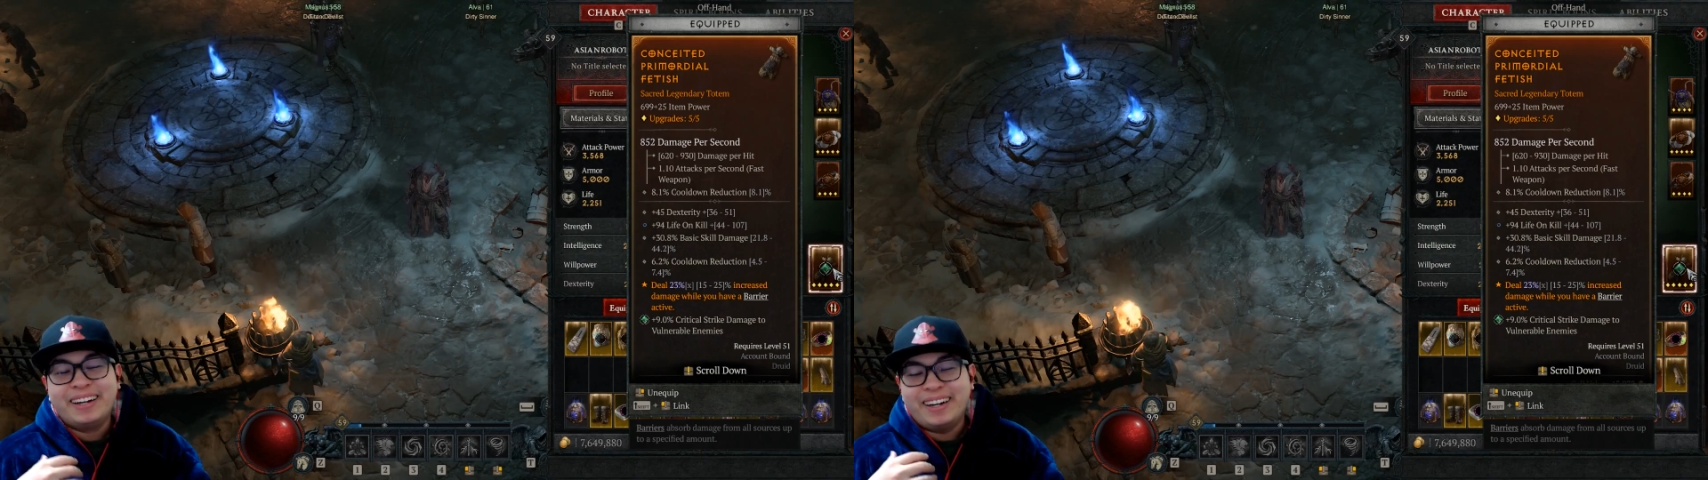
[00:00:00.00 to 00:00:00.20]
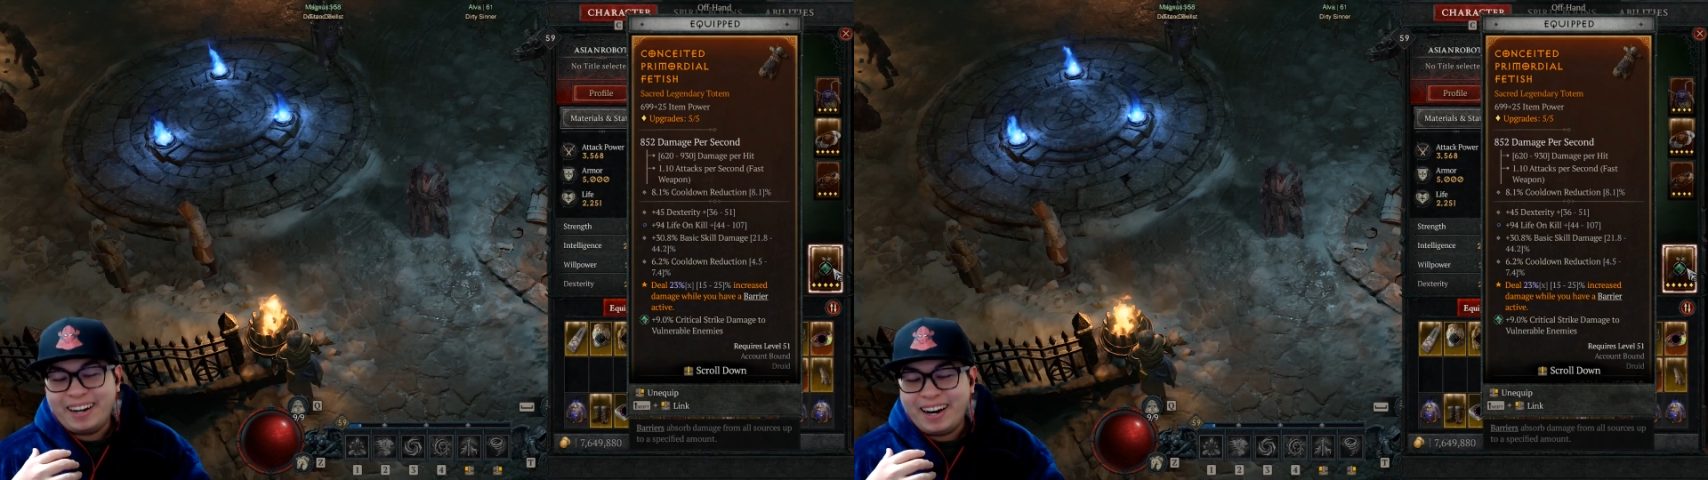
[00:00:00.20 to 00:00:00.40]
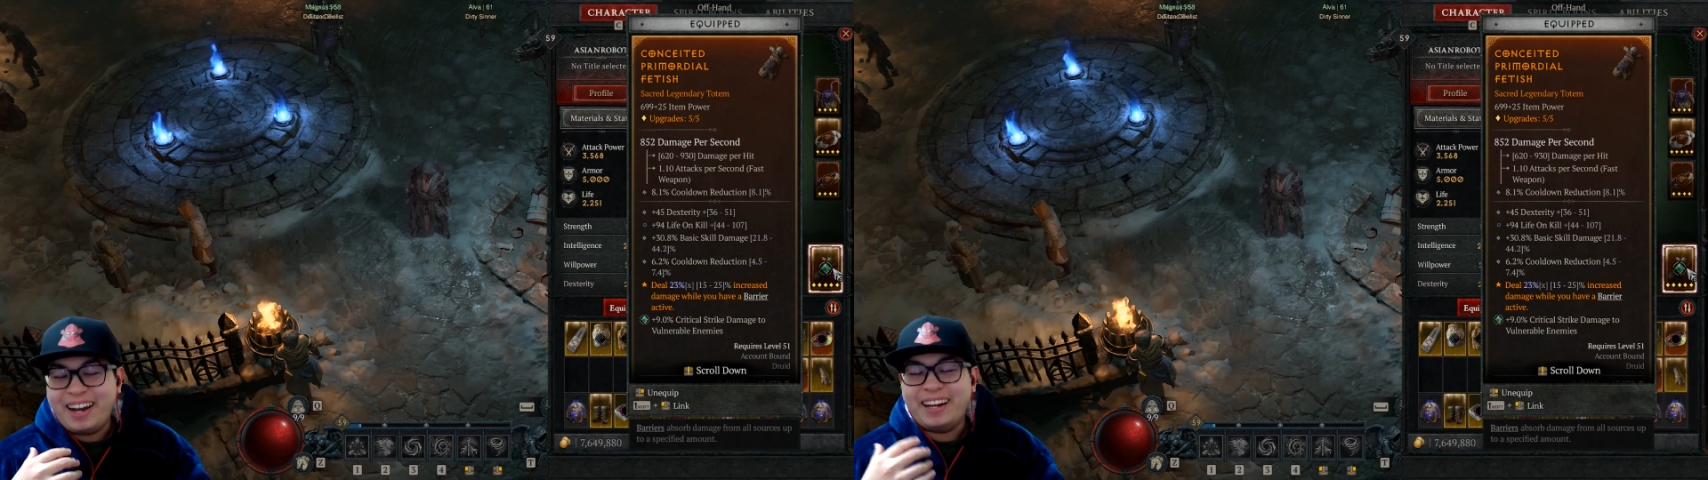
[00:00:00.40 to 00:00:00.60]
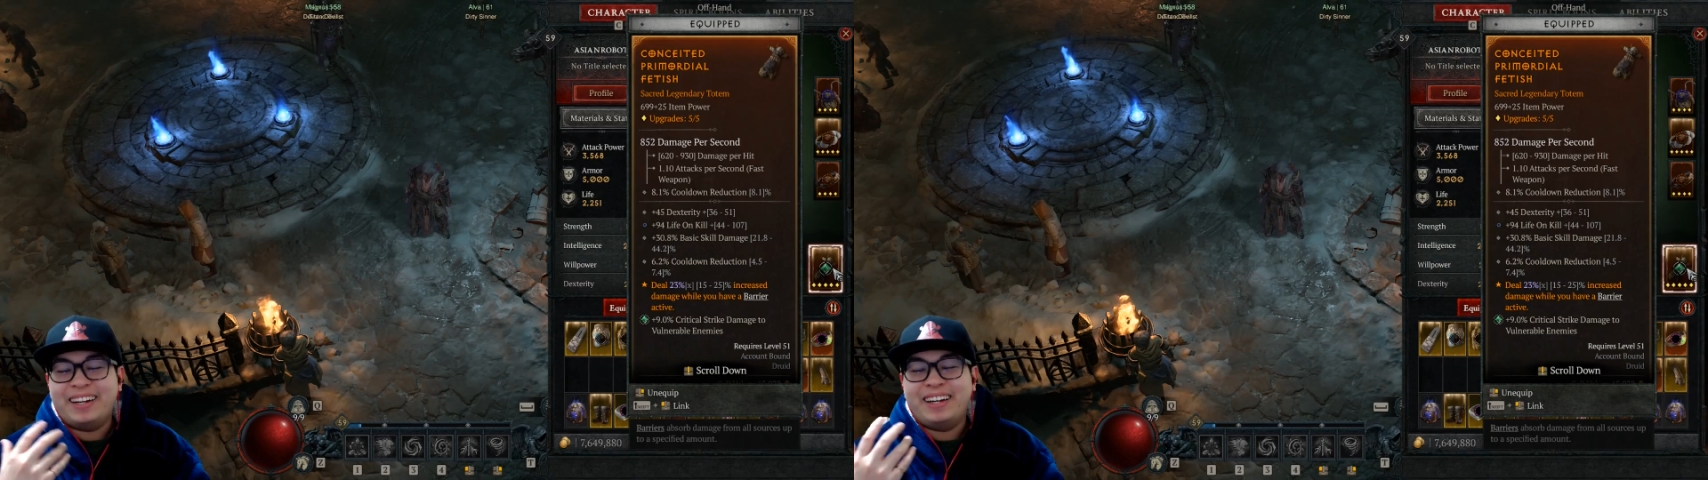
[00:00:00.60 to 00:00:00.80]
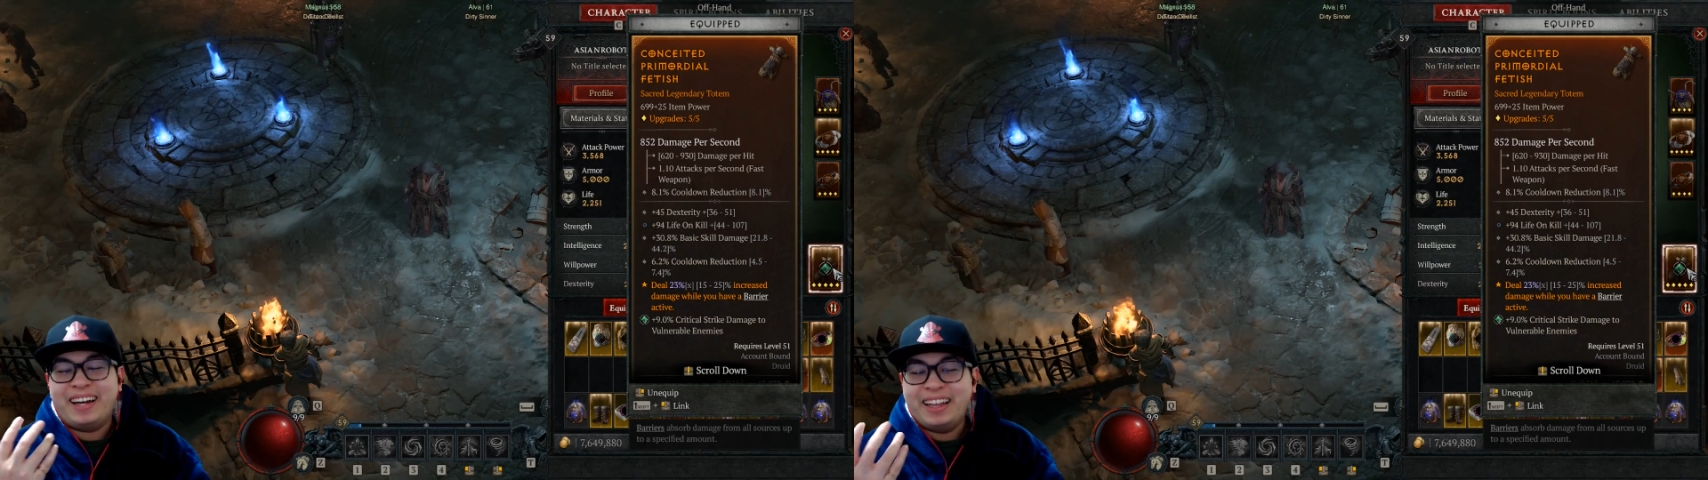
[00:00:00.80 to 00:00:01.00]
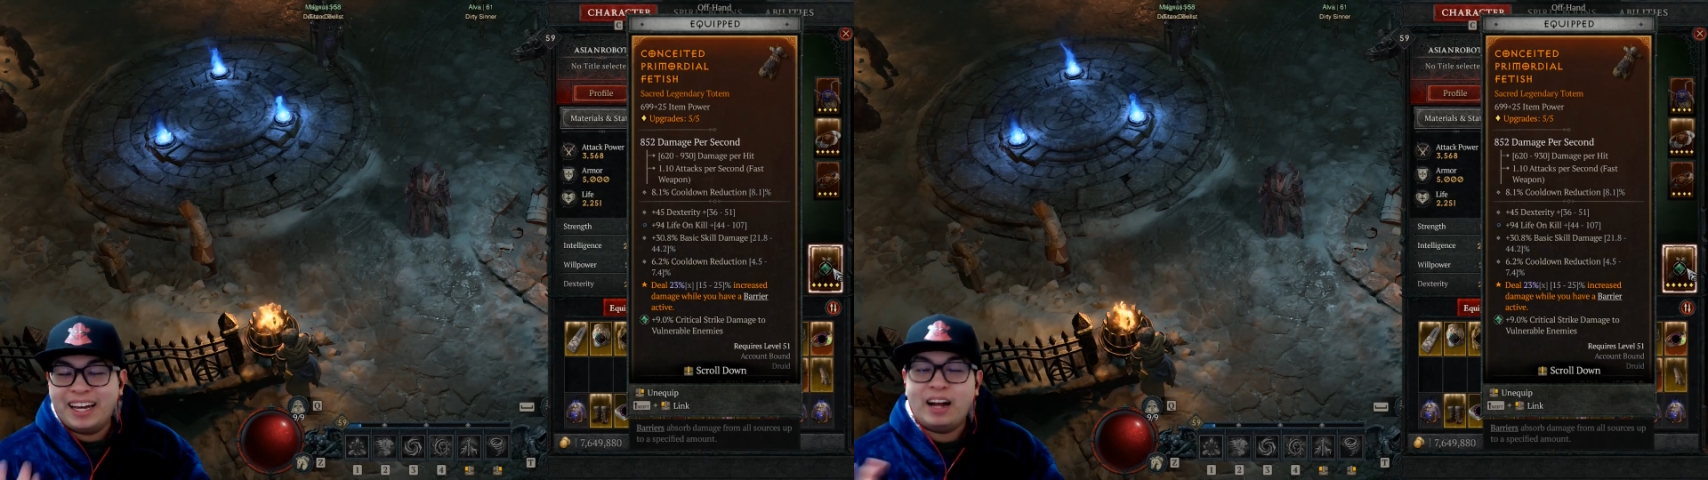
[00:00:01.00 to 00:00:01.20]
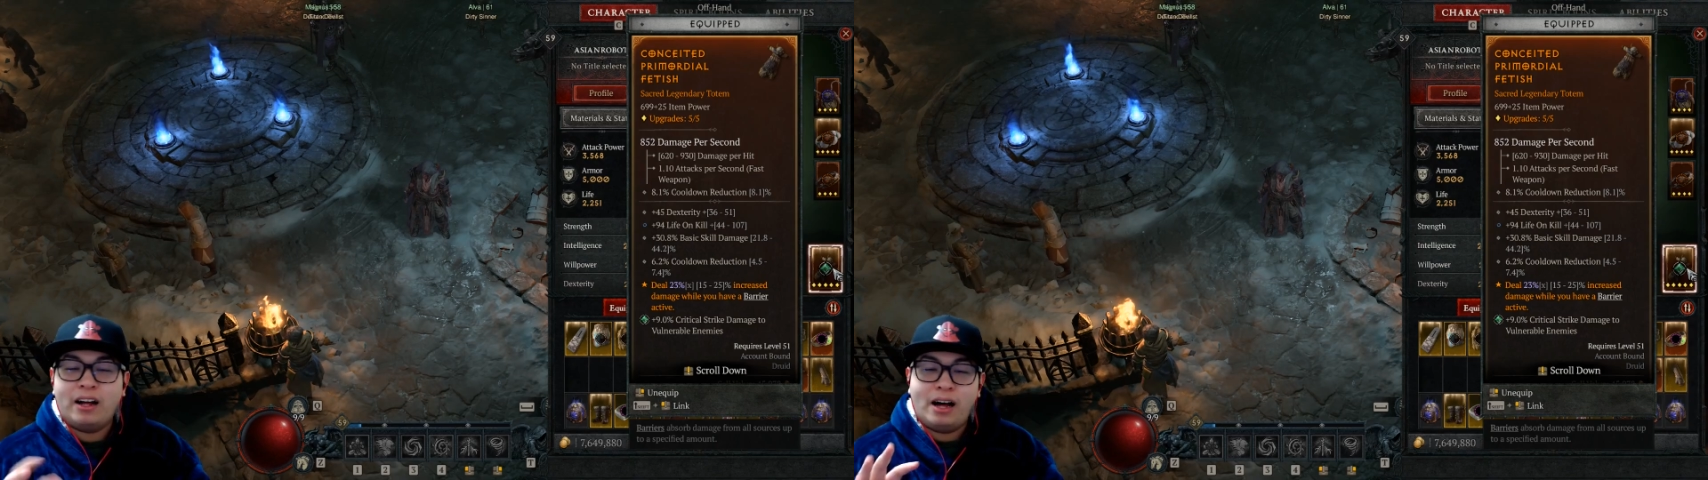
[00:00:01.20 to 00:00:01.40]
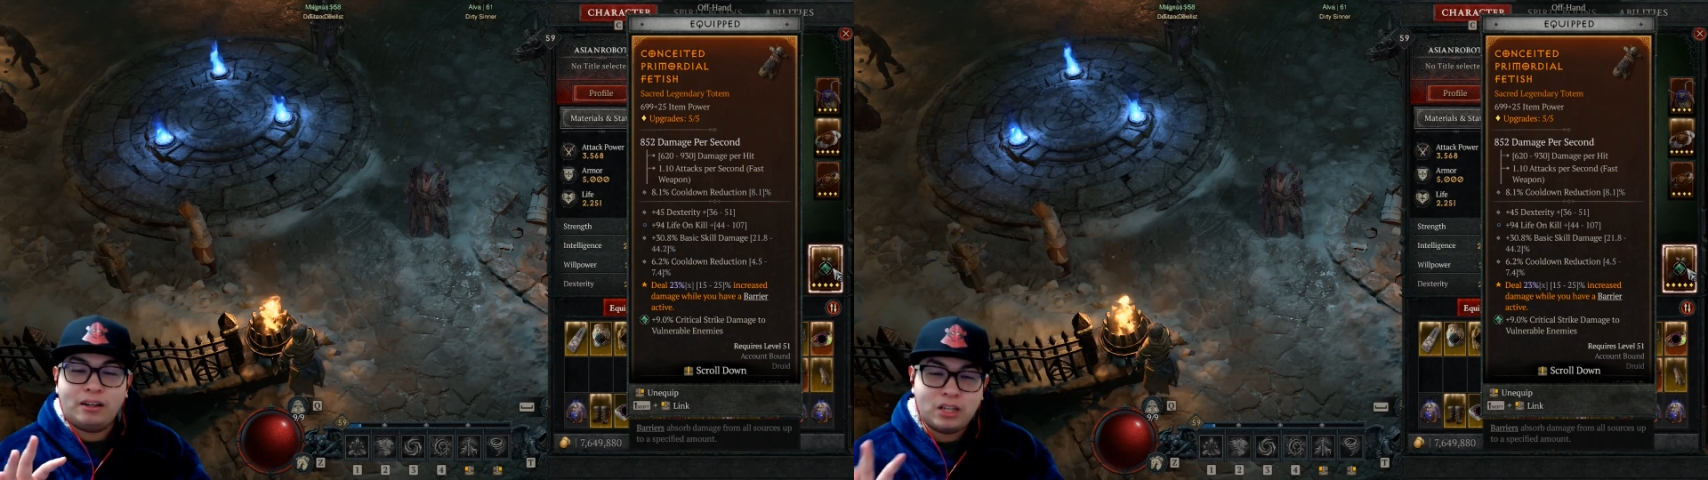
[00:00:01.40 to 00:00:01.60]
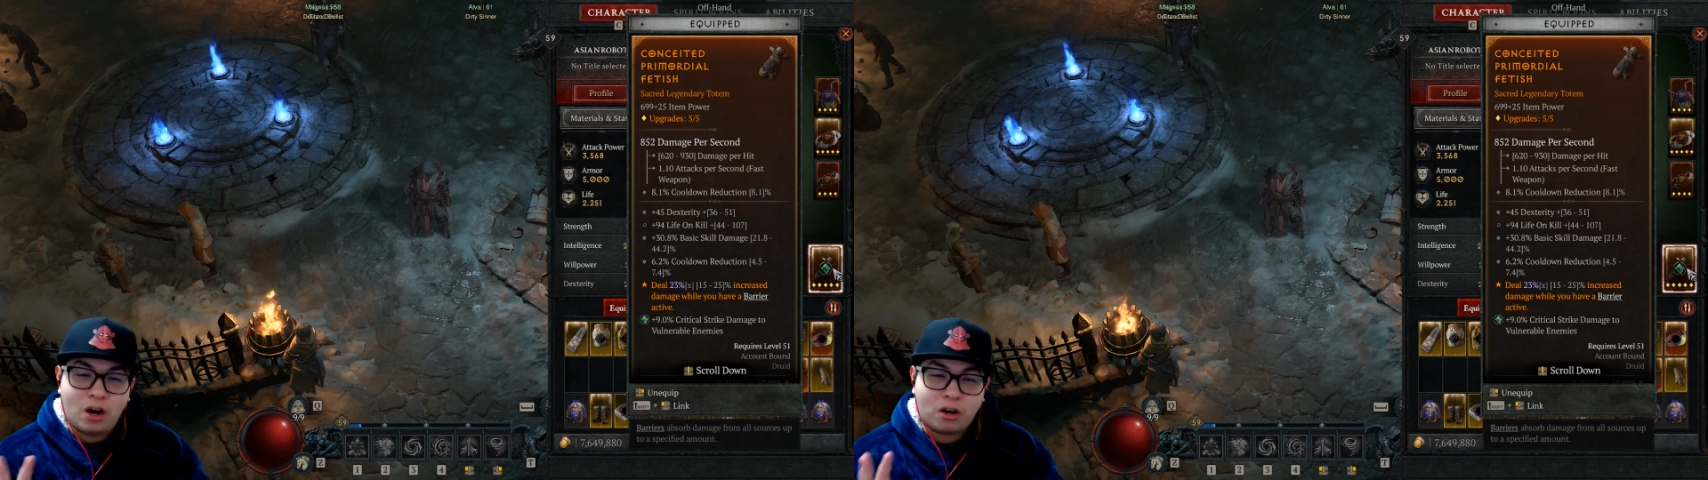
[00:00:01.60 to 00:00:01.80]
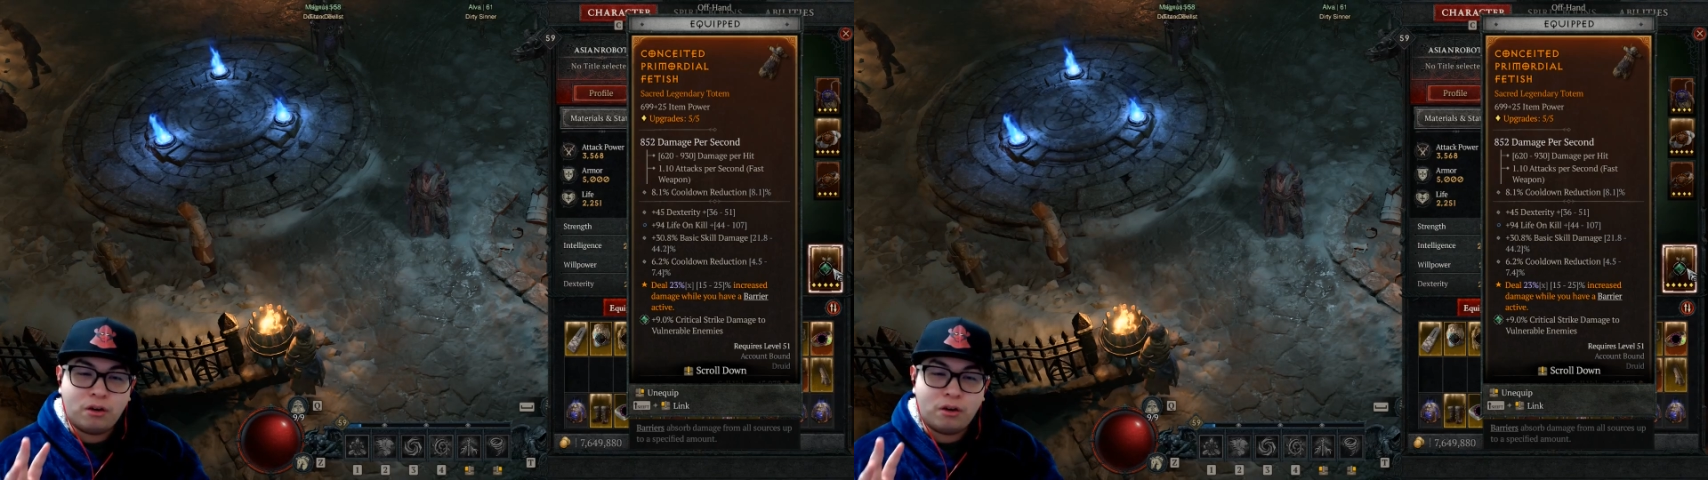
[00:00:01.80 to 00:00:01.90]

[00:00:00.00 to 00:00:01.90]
All right. And then I'll talk